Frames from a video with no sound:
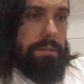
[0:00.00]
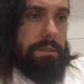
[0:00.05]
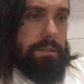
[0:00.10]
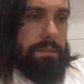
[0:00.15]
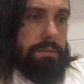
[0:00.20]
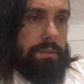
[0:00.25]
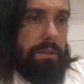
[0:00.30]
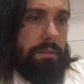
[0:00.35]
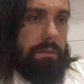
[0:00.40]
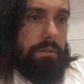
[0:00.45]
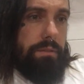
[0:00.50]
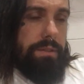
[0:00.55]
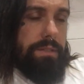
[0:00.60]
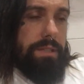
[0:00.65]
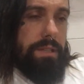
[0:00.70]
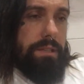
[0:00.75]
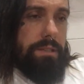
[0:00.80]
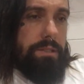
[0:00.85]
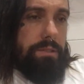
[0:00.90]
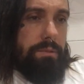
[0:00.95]
Have you ever
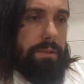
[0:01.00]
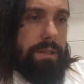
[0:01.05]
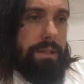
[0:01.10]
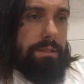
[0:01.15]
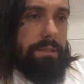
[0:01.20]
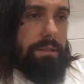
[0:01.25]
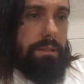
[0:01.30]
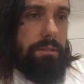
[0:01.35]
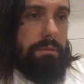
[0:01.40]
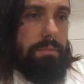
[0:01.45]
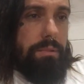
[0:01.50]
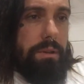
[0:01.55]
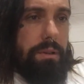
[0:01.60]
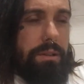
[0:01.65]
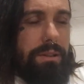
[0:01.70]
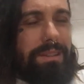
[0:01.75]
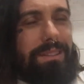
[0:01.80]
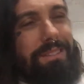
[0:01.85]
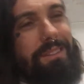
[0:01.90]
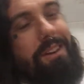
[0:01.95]
visited a swingers club?
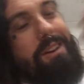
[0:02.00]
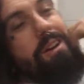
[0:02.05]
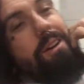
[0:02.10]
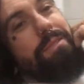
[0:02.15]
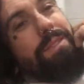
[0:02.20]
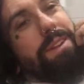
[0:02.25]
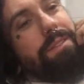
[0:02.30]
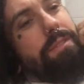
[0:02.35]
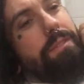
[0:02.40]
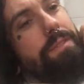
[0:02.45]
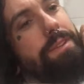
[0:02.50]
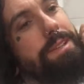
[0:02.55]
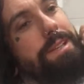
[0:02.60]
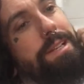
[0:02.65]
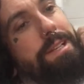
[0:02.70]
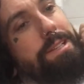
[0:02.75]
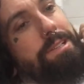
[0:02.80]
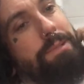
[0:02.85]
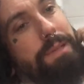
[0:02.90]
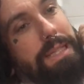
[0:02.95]
No, I've never
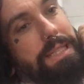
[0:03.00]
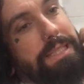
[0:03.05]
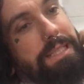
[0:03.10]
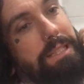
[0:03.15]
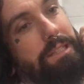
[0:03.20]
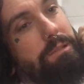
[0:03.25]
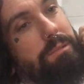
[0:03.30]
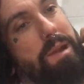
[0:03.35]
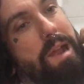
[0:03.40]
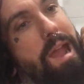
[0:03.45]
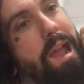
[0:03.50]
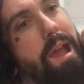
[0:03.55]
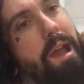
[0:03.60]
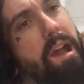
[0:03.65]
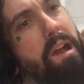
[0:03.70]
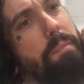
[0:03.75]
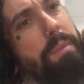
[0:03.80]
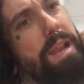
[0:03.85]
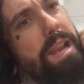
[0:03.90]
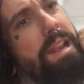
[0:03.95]
visited a swingers club.
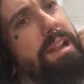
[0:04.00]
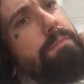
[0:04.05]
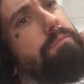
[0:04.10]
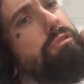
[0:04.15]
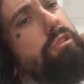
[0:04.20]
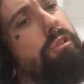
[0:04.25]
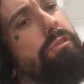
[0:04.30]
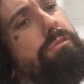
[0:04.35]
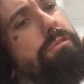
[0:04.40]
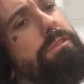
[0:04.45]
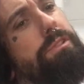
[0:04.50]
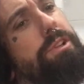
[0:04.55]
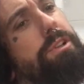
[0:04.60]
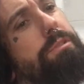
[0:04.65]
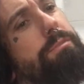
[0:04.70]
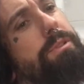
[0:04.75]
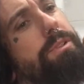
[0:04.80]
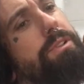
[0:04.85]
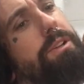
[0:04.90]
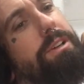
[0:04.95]
I've been in a brothel, though,
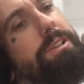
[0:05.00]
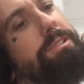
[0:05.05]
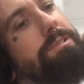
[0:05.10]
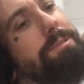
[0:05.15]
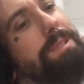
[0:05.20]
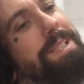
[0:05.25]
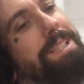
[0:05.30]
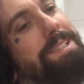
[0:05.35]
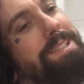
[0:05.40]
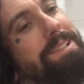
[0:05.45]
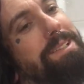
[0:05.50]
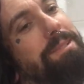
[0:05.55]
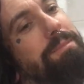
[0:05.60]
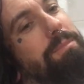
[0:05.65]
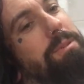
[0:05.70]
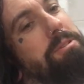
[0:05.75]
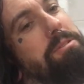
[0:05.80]
but not a swingers club.